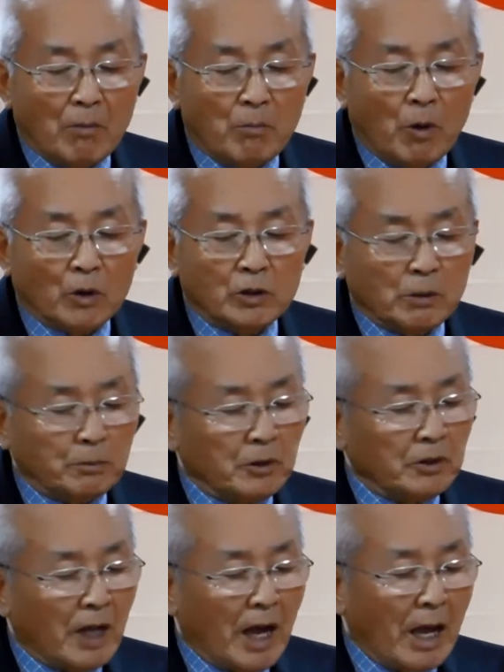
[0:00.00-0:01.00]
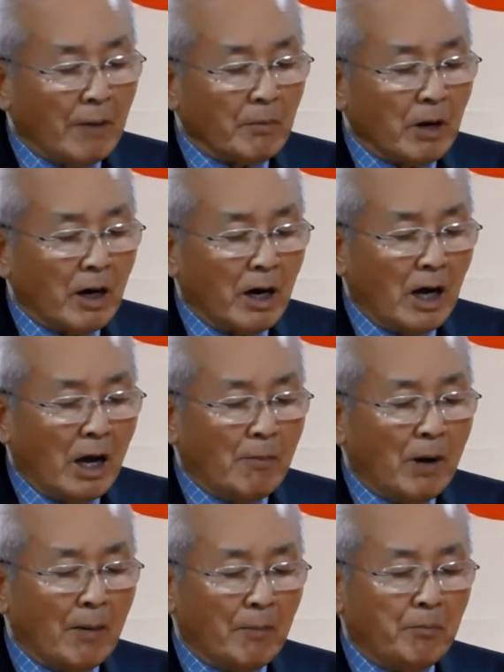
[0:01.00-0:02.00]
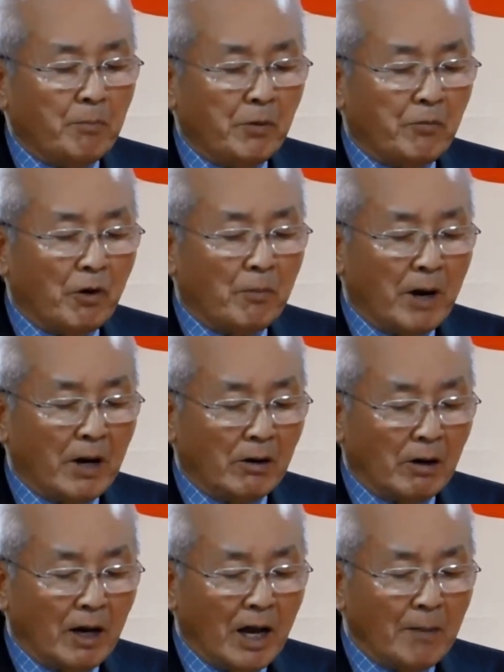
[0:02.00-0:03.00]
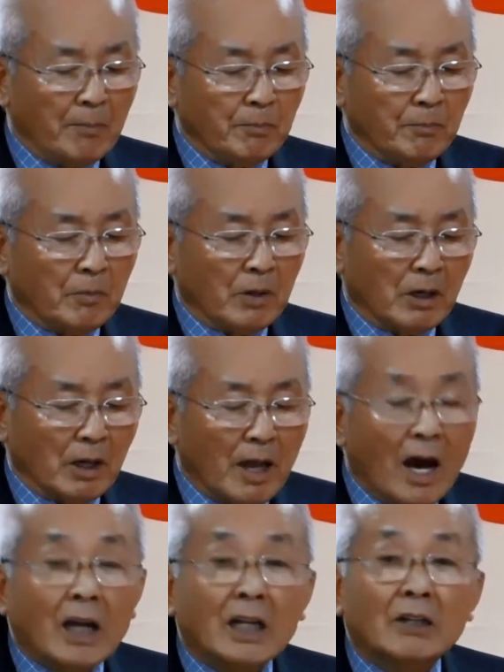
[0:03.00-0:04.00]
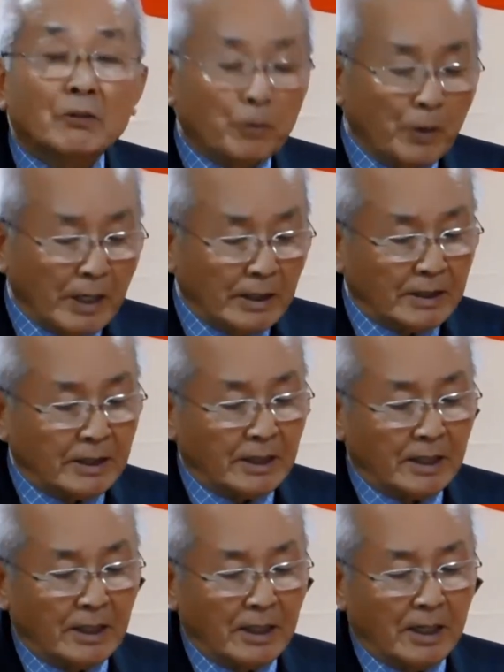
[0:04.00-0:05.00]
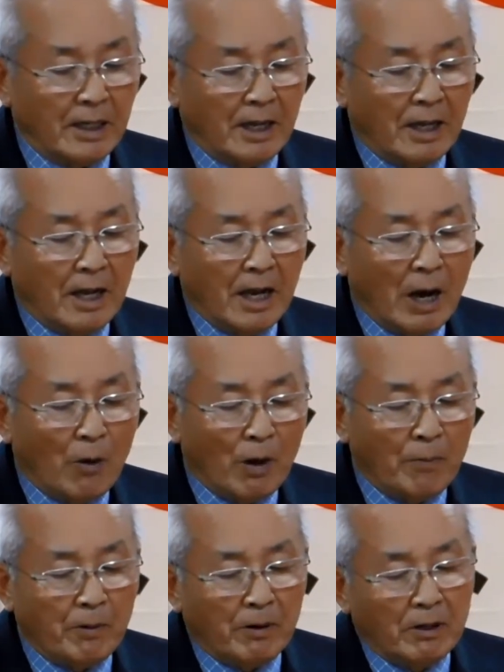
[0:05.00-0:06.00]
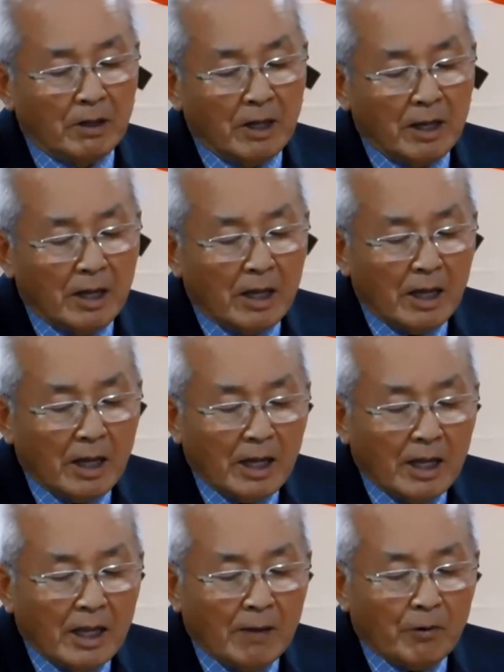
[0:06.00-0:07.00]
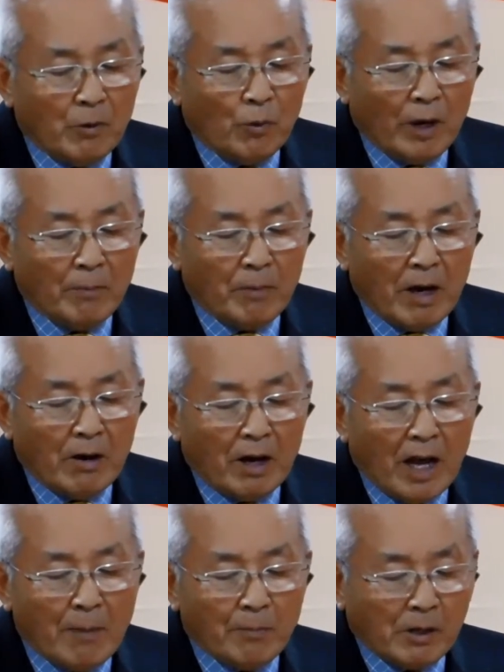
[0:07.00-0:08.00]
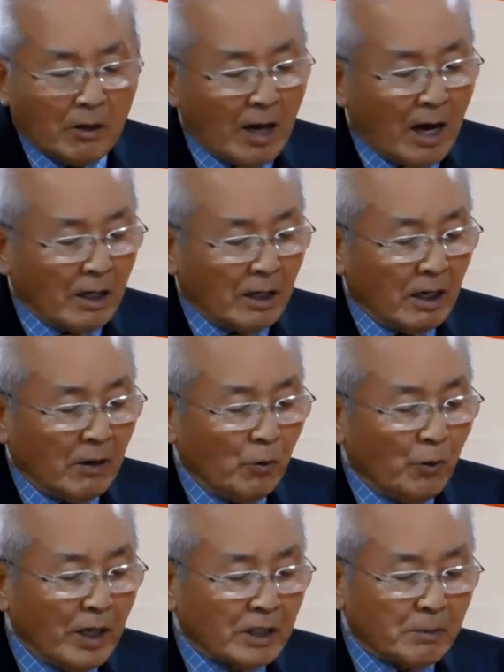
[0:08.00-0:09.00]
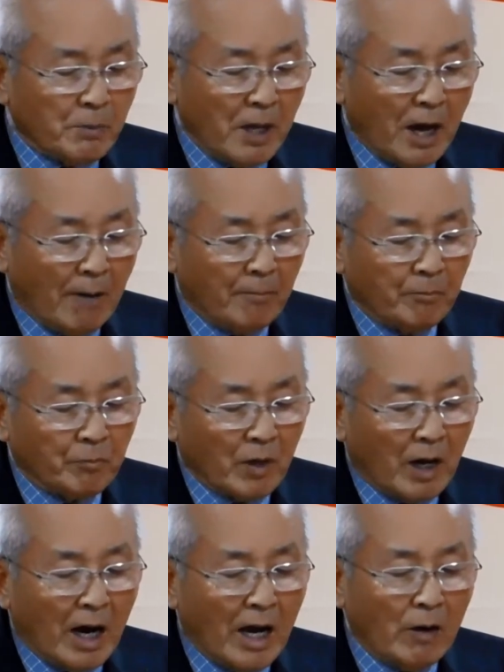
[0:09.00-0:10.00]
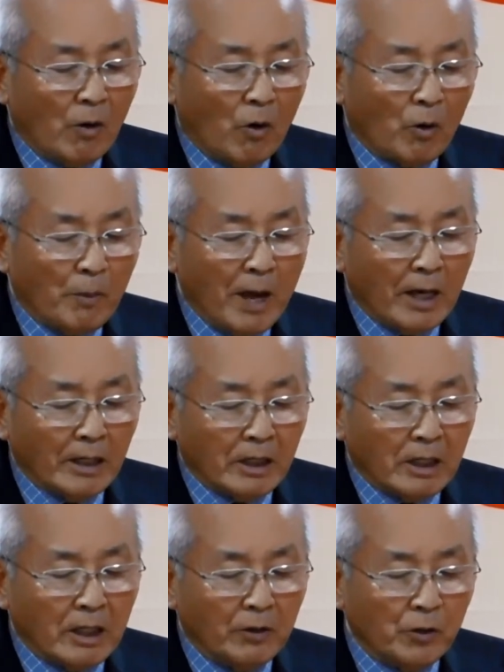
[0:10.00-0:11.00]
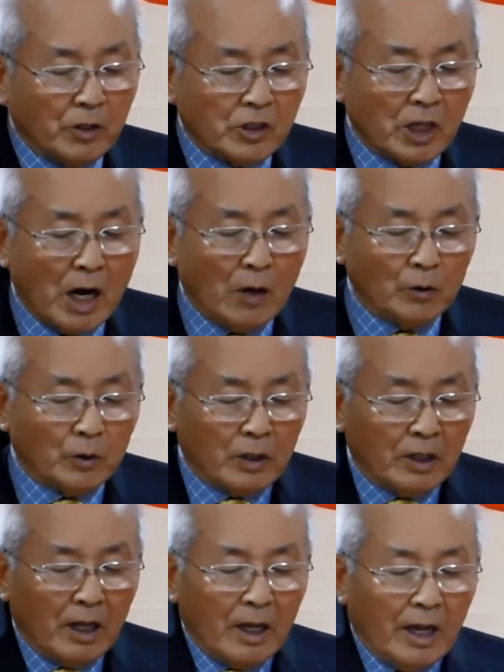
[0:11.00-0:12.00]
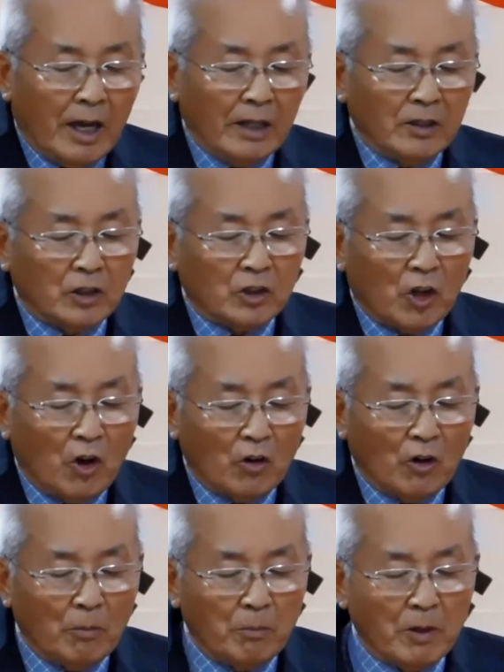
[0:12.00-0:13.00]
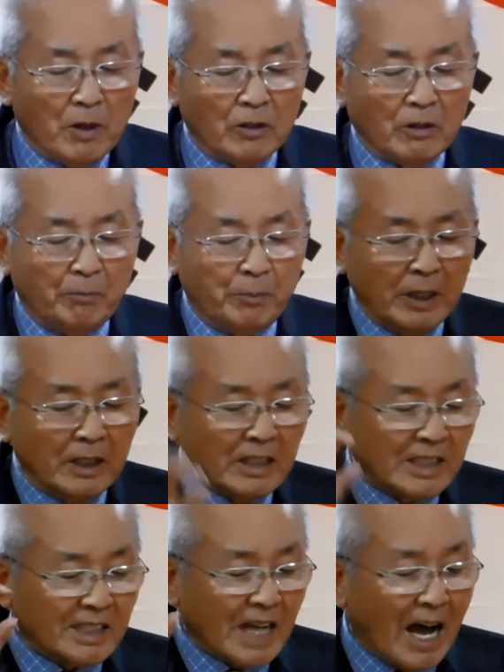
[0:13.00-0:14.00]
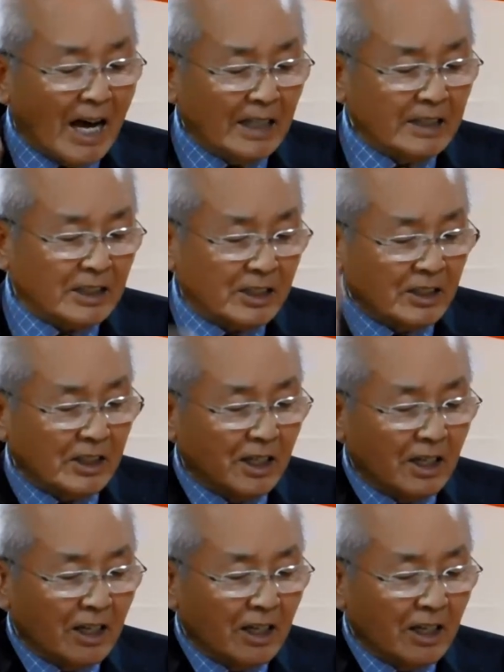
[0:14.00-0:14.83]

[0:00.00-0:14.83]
Most of the time, I am up before my alarm clock rings. However, even when my alarm clock wakes me up, I automatically reach out and turn up the bean-sized